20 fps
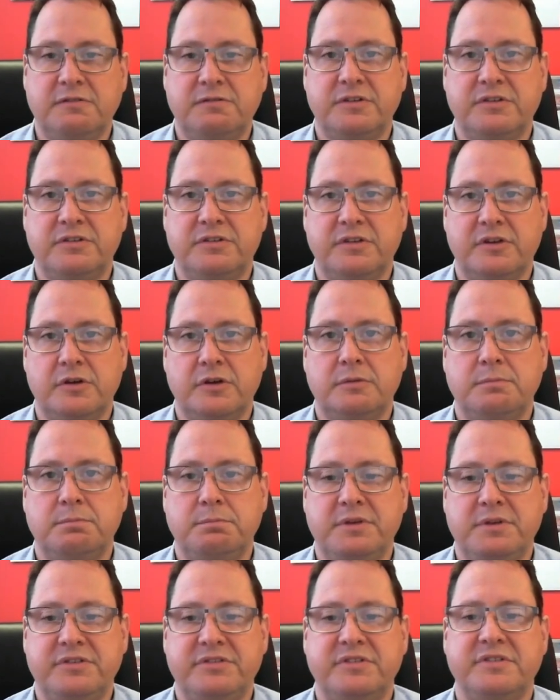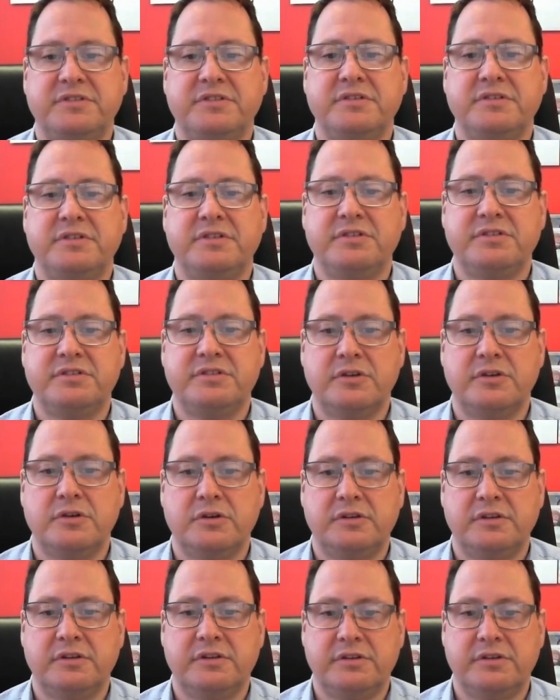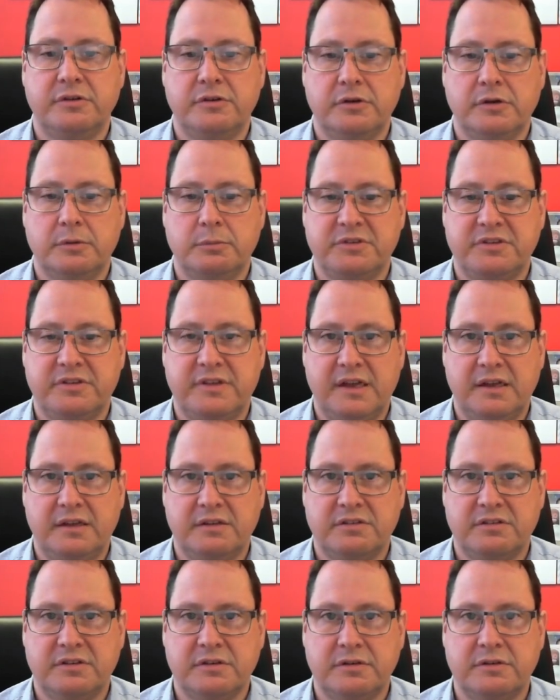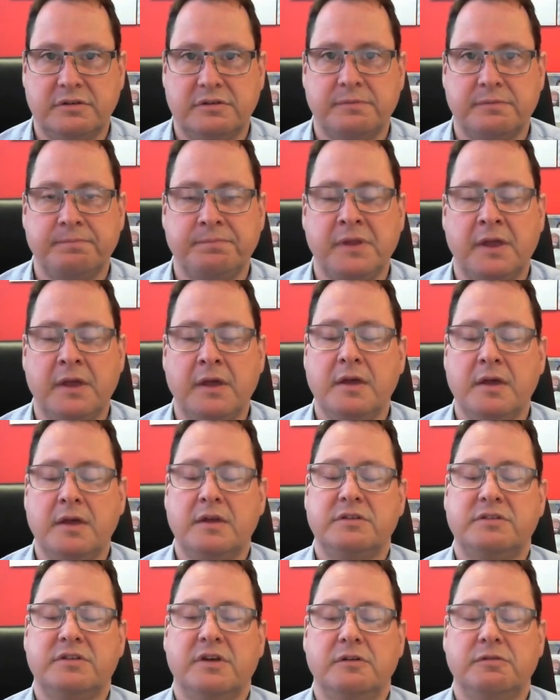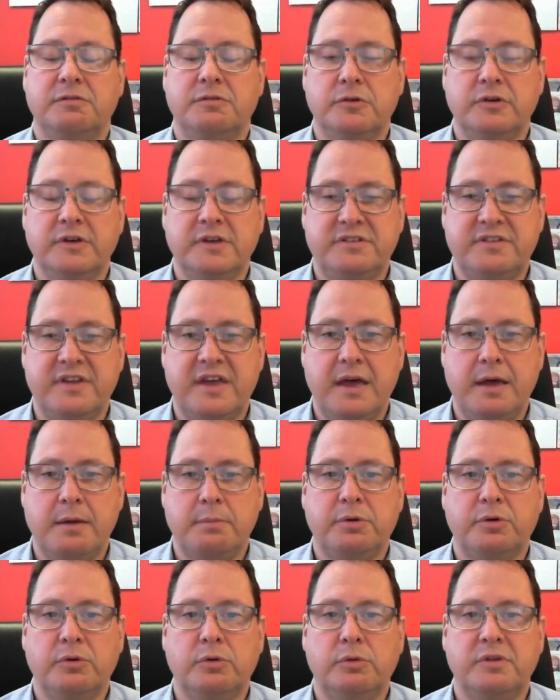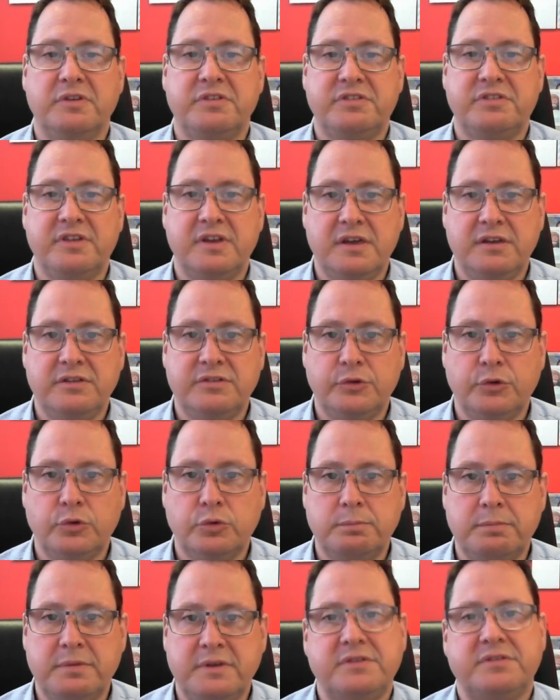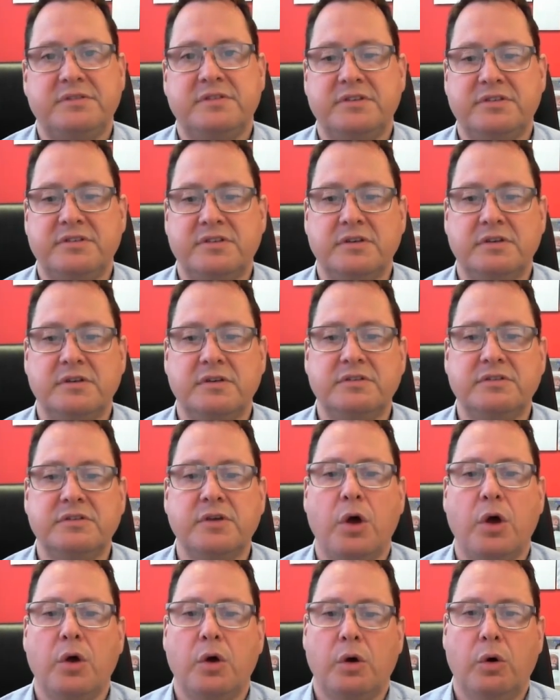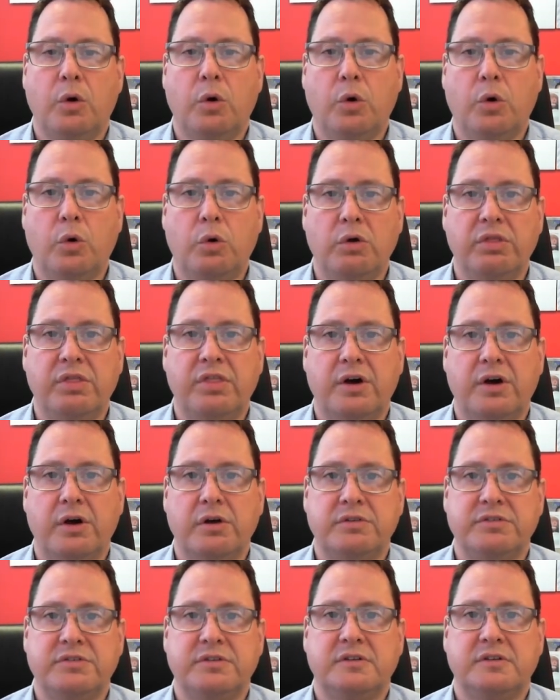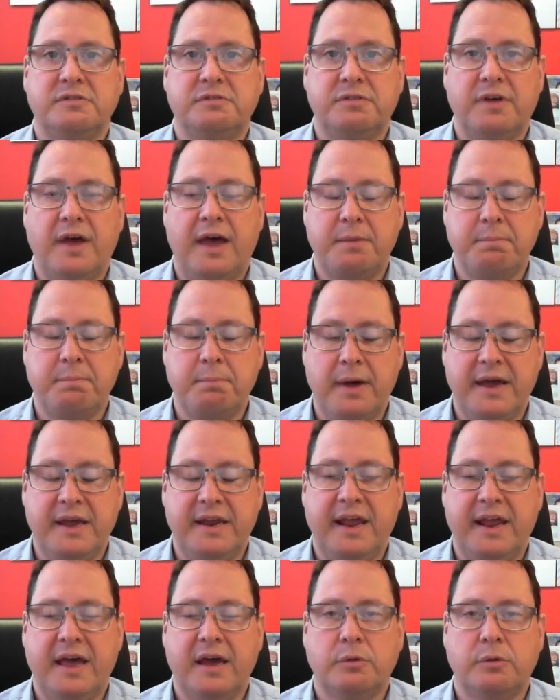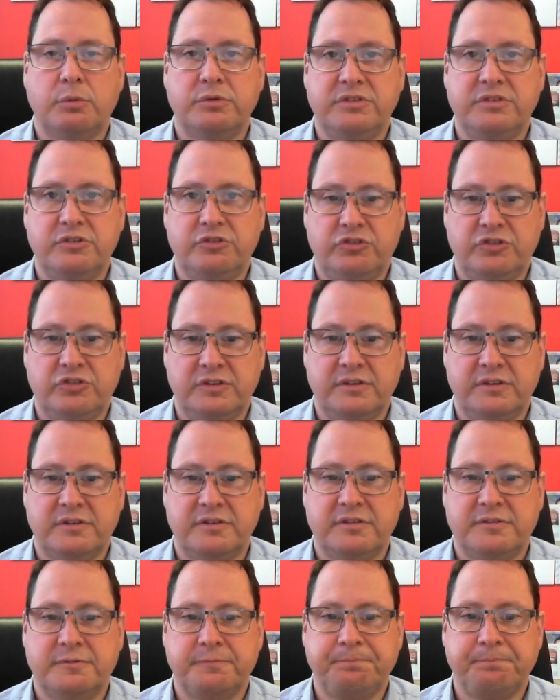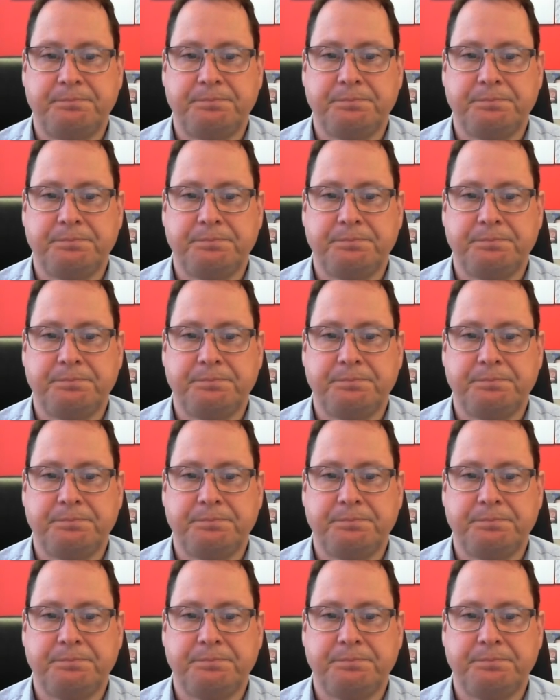for certain businesses in certain circumstances. So, for example, seasonal businesses or those that have made acquisitions.